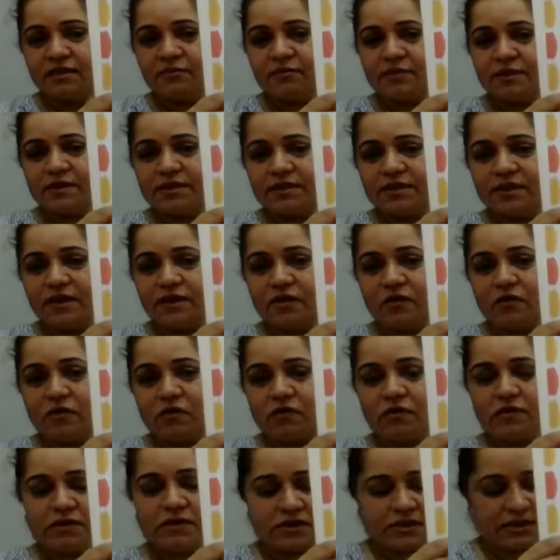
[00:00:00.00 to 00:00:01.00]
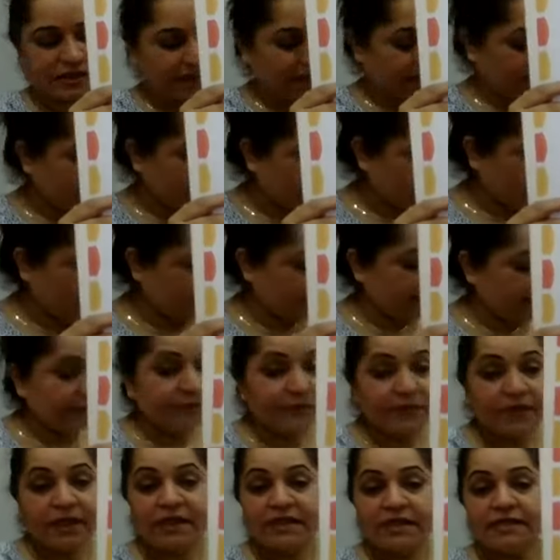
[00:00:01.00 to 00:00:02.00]
but they're all the same, right?
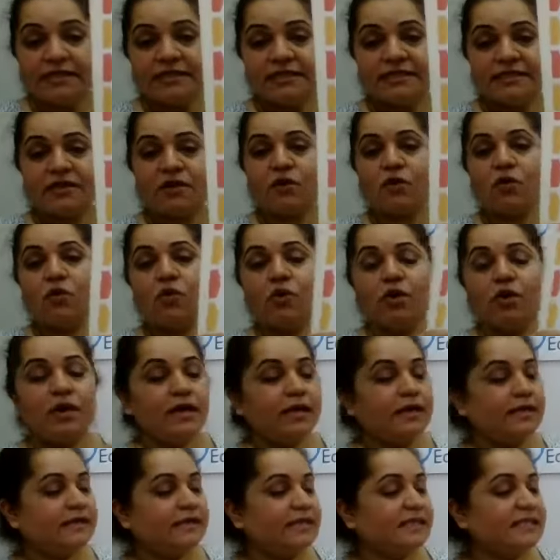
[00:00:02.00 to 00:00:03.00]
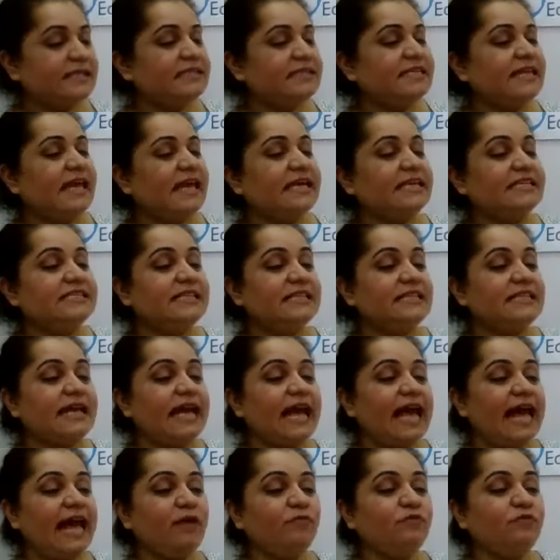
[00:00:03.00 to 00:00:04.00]
So this says that
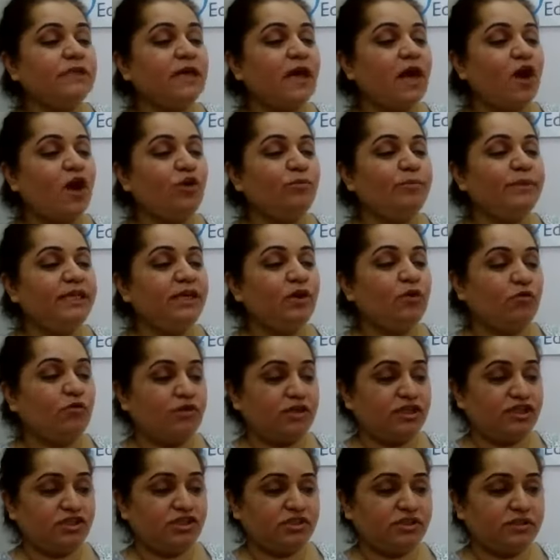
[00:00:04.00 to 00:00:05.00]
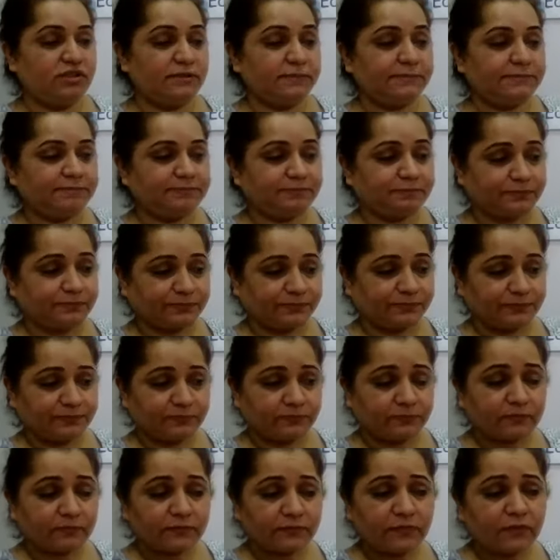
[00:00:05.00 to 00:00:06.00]
count how many oranges,
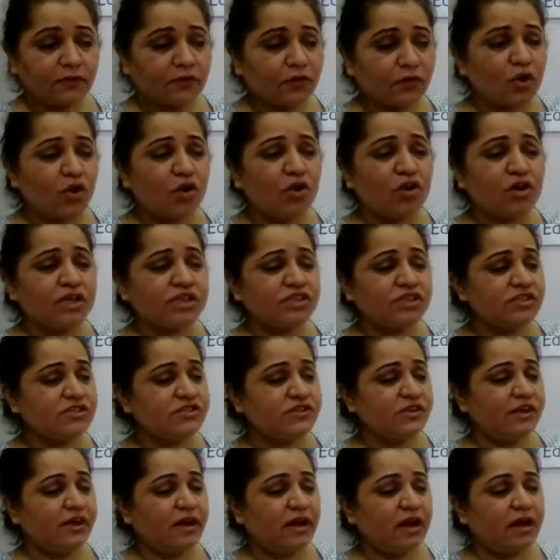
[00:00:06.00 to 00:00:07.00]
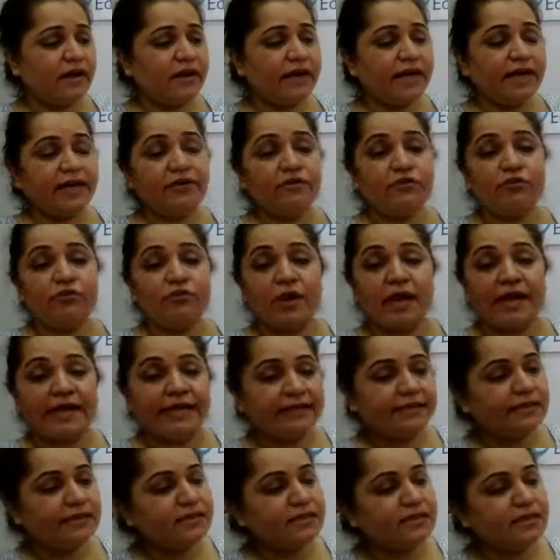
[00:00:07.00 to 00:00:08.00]
oranges there are and
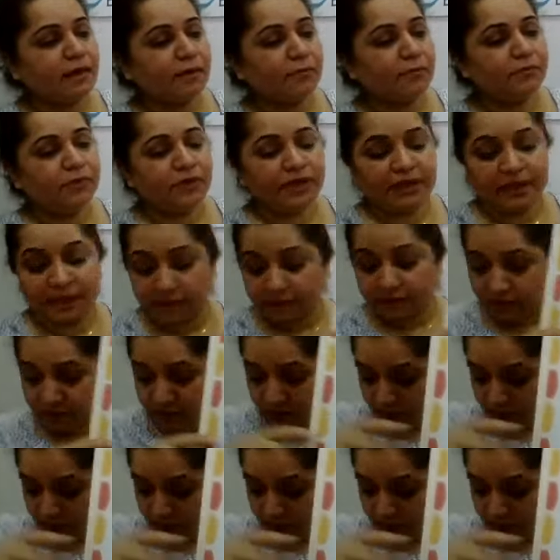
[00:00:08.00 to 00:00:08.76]
write the number in